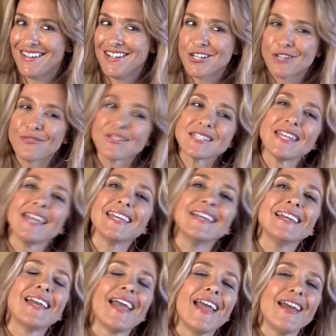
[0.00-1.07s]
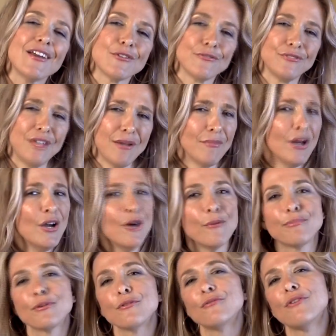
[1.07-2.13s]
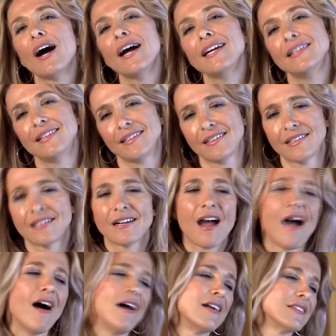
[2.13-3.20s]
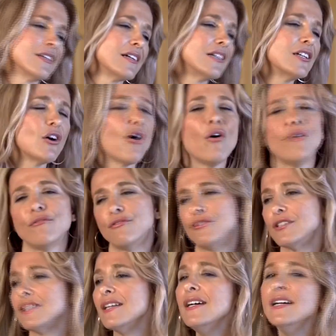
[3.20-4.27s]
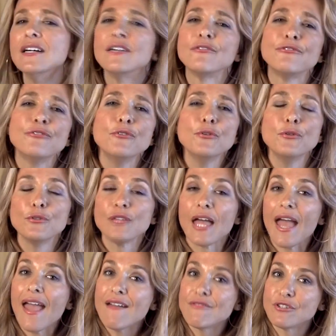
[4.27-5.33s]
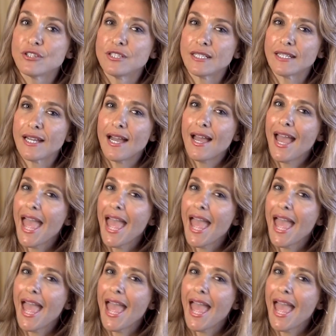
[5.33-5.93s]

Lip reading: She was taking care of them, providing her heart, her comfort, food, everything.